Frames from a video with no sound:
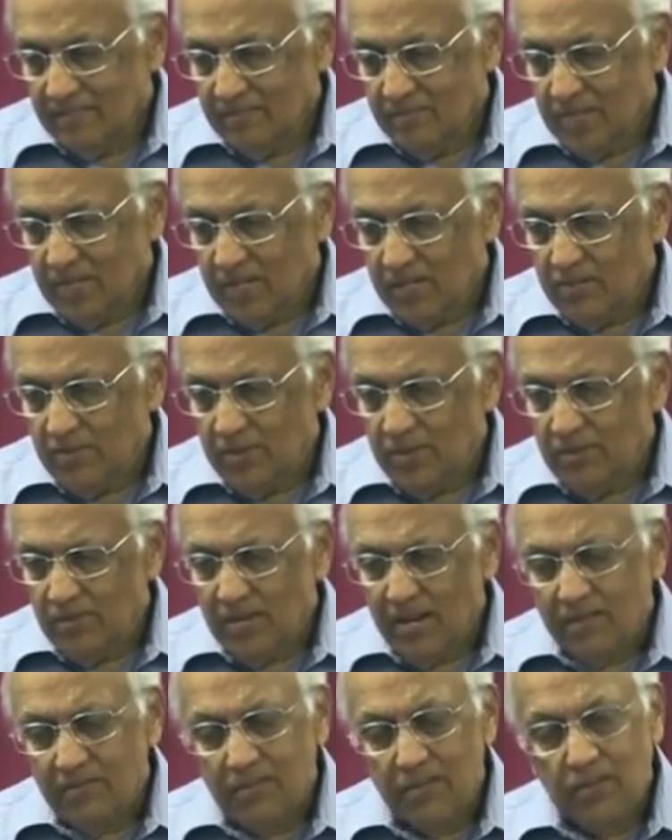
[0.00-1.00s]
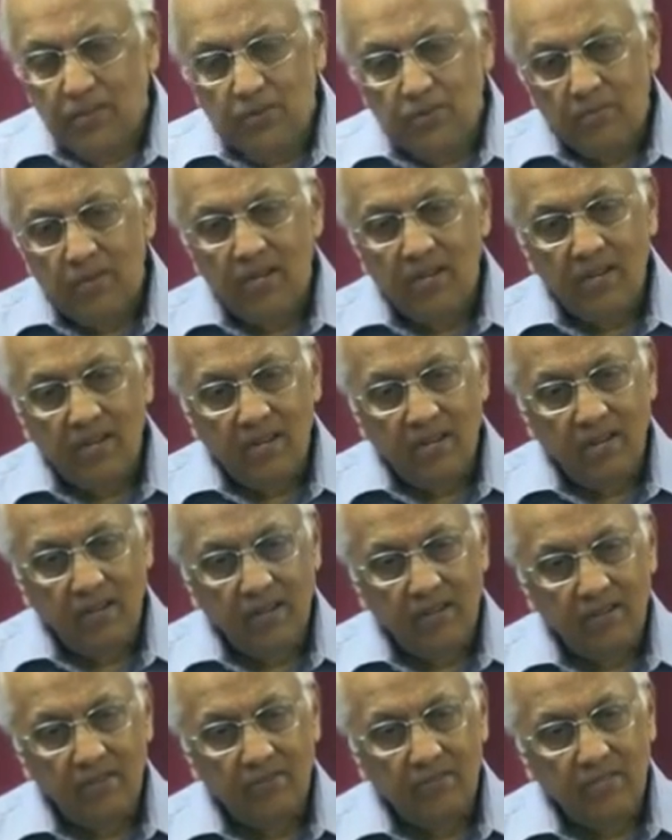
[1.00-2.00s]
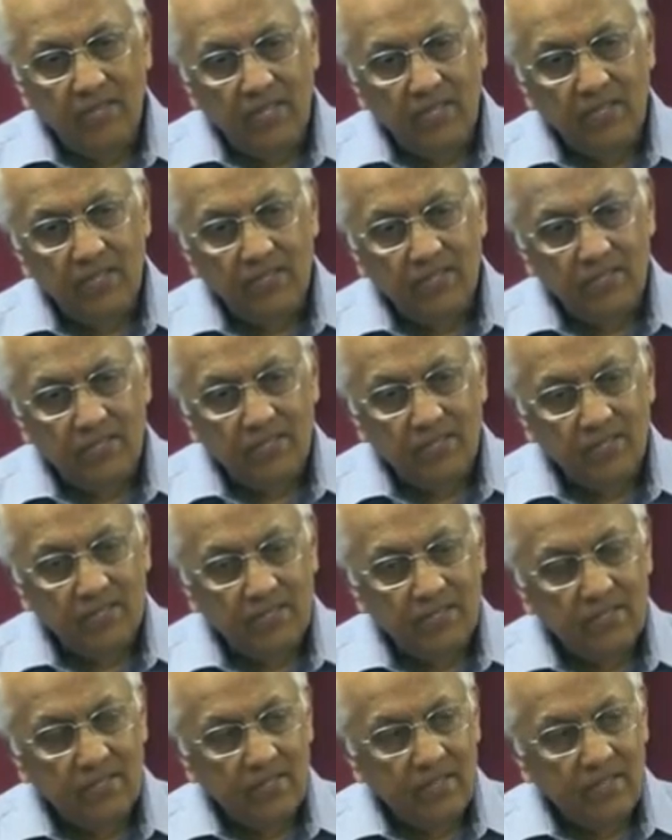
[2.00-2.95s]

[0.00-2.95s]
because we don't have the humility of these